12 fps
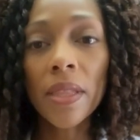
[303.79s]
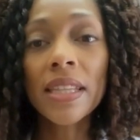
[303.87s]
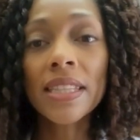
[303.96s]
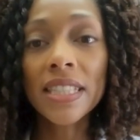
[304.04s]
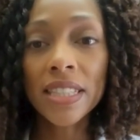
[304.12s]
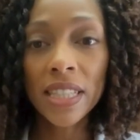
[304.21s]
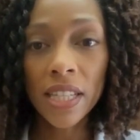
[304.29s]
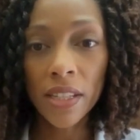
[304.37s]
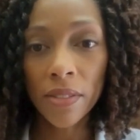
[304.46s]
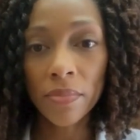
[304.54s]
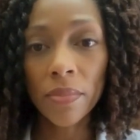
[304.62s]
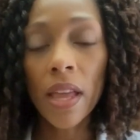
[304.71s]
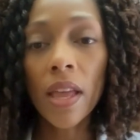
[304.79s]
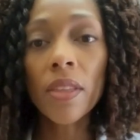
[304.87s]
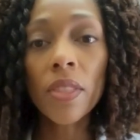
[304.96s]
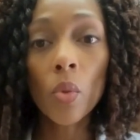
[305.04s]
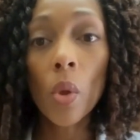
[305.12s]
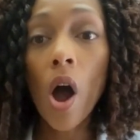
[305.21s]
Still,
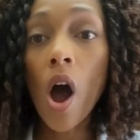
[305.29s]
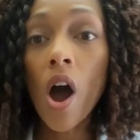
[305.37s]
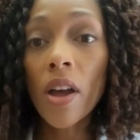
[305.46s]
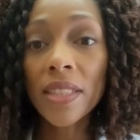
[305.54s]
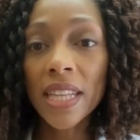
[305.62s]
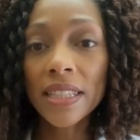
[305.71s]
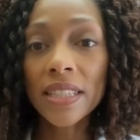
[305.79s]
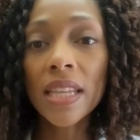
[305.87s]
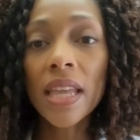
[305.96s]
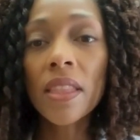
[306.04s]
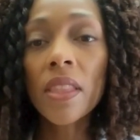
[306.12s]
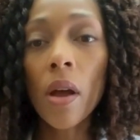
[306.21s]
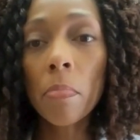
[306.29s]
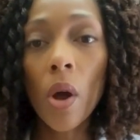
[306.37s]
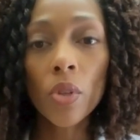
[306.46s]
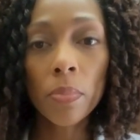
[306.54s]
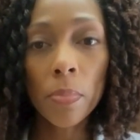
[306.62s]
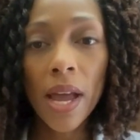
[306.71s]
through all this, the
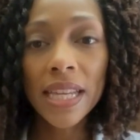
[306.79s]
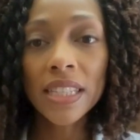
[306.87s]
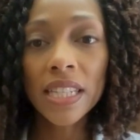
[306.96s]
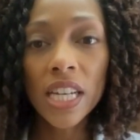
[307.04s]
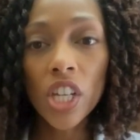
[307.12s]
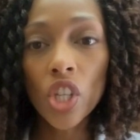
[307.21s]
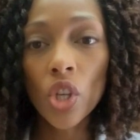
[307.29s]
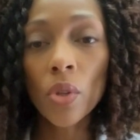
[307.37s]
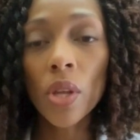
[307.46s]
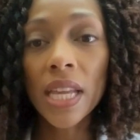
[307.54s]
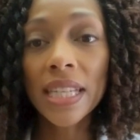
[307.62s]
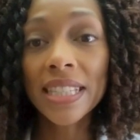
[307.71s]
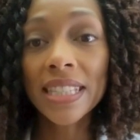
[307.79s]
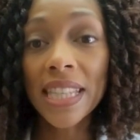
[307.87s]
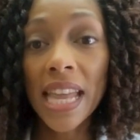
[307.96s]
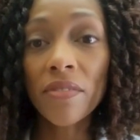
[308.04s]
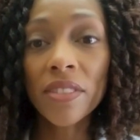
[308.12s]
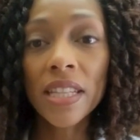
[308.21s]
most pressing issue is
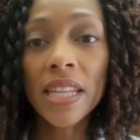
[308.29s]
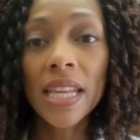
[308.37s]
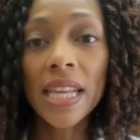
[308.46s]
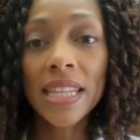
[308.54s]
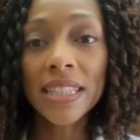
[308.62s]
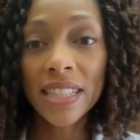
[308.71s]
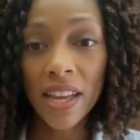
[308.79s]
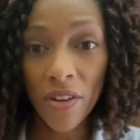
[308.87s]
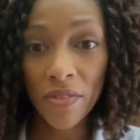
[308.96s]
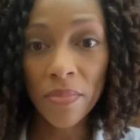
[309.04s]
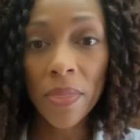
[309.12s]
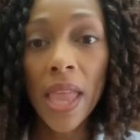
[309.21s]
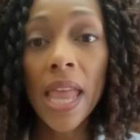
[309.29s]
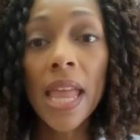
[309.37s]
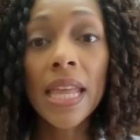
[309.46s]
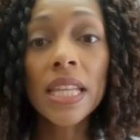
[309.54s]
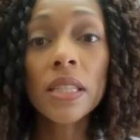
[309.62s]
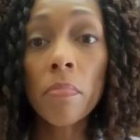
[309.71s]
safety itself.
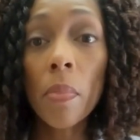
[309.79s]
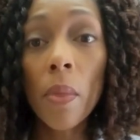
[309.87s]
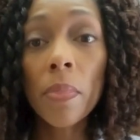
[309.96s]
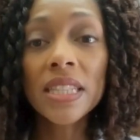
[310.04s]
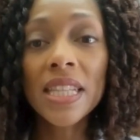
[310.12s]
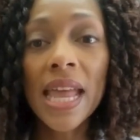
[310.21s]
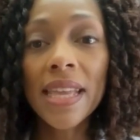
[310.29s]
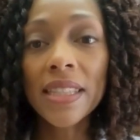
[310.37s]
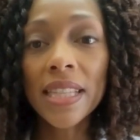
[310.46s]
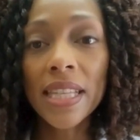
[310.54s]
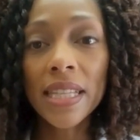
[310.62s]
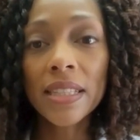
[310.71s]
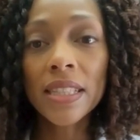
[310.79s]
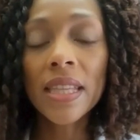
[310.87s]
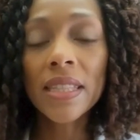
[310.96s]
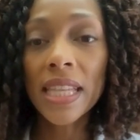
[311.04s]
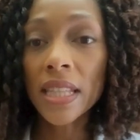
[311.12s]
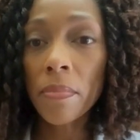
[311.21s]
It's moments like these
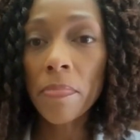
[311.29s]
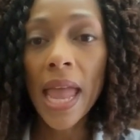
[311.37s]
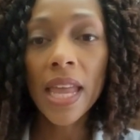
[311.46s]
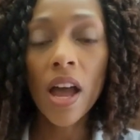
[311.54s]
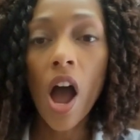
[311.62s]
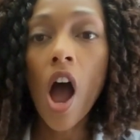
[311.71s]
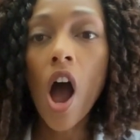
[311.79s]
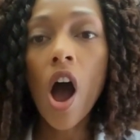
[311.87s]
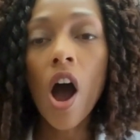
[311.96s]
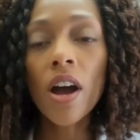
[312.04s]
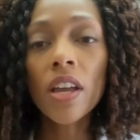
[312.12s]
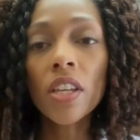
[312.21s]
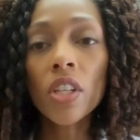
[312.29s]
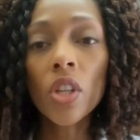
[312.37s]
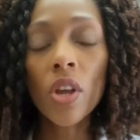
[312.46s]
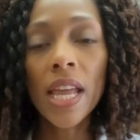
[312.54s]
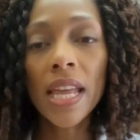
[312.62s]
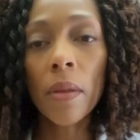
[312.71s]
that demand a hard
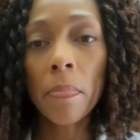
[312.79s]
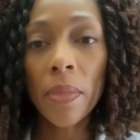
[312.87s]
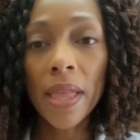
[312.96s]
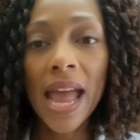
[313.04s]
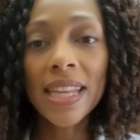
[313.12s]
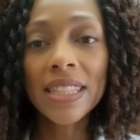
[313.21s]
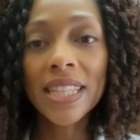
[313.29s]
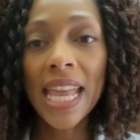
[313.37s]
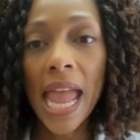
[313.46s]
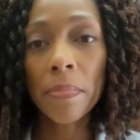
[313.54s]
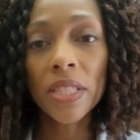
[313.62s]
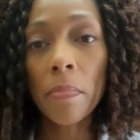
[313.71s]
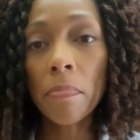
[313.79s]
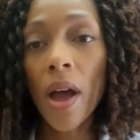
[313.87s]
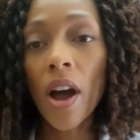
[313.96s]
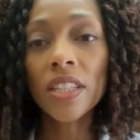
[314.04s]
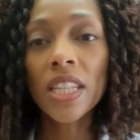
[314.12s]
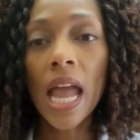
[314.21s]
look at compliance gaps in
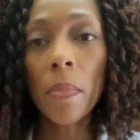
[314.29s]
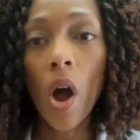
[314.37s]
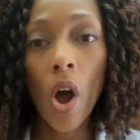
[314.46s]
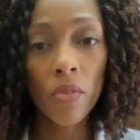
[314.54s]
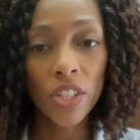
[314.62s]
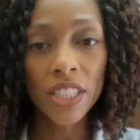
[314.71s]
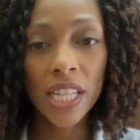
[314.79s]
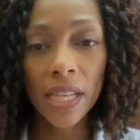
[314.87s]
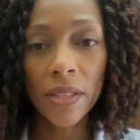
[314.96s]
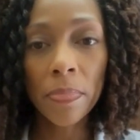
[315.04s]
maritime oversight.